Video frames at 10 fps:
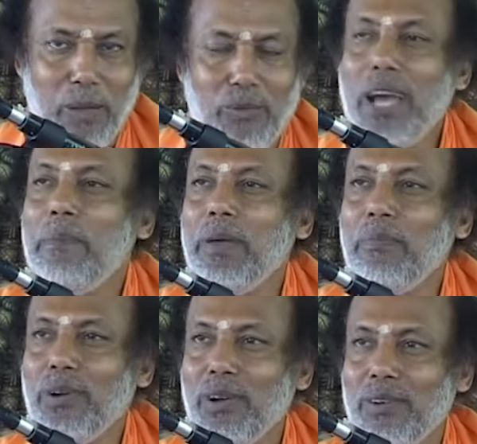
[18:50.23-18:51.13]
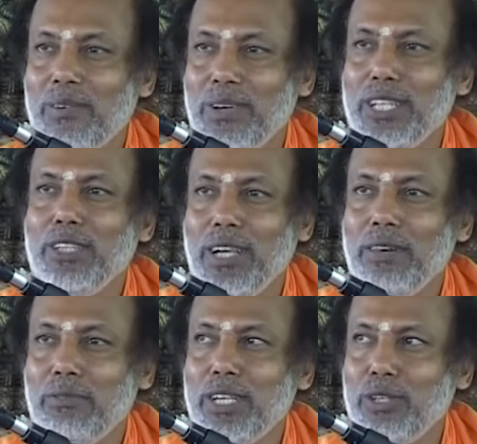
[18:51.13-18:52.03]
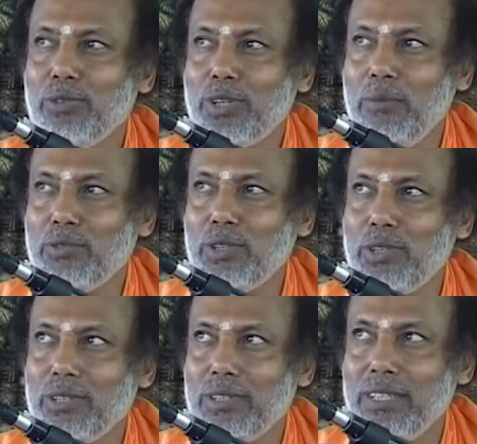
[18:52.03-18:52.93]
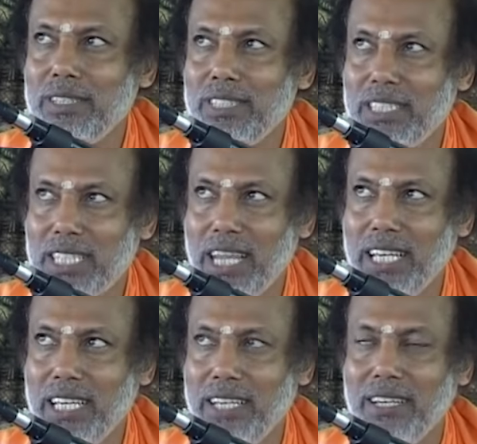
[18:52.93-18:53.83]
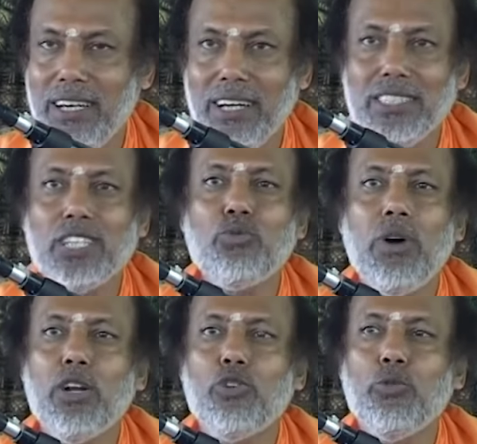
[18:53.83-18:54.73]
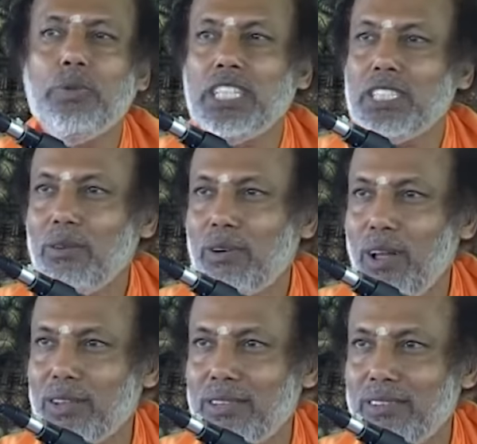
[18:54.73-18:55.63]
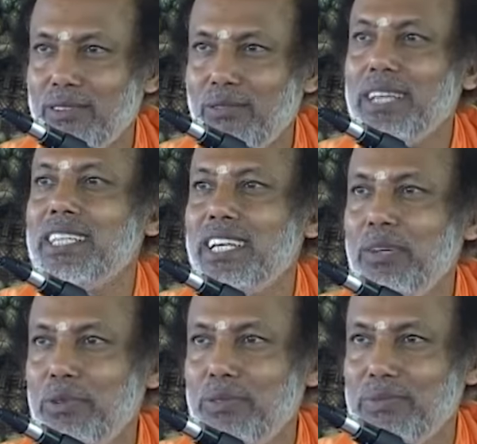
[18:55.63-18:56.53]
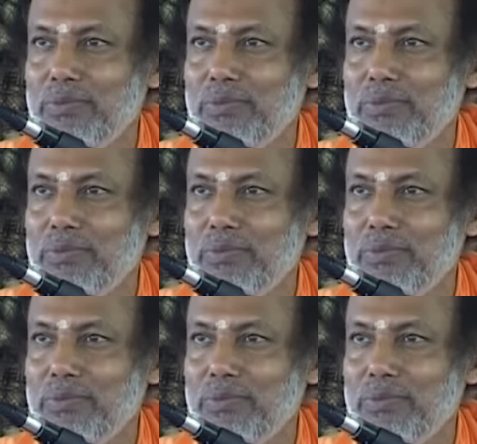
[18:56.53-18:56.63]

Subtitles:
Why people, when you come to the study, just one or two pieces of cloth, why they give you?